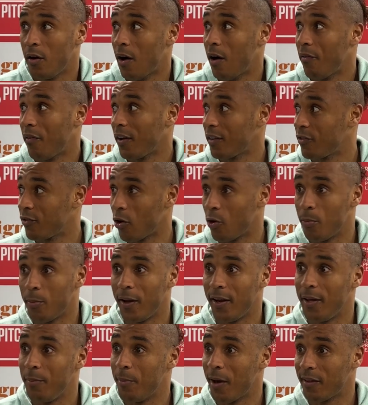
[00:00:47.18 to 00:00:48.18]
I've had so
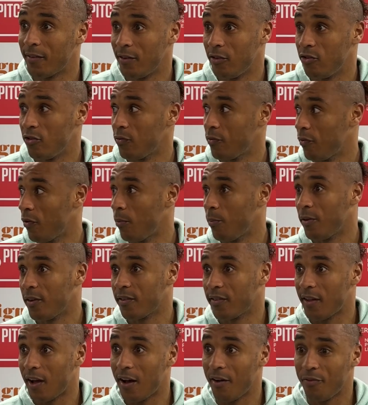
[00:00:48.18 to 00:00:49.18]
many messages from the
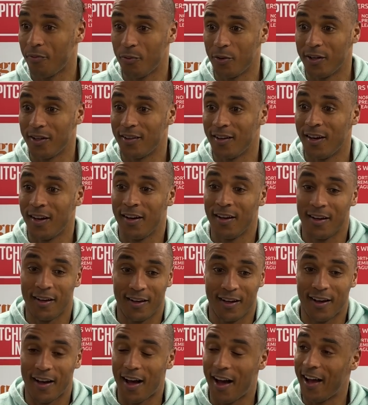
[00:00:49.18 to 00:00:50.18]
staff with
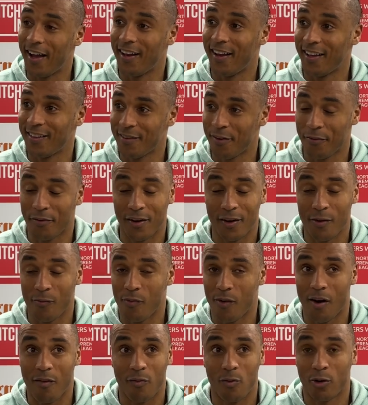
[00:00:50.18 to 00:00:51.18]
highlights. I think
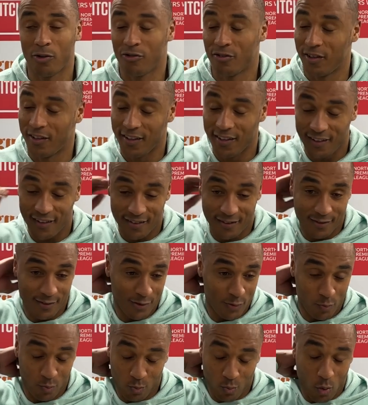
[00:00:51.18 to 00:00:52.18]
I've, I've watched Leek
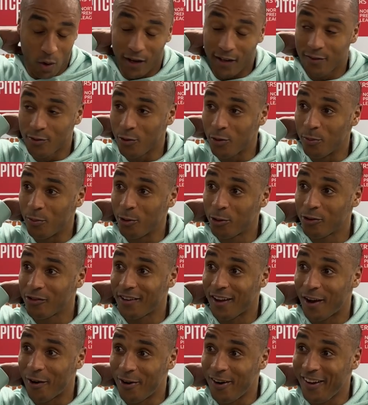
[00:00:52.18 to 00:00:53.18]
way too much now.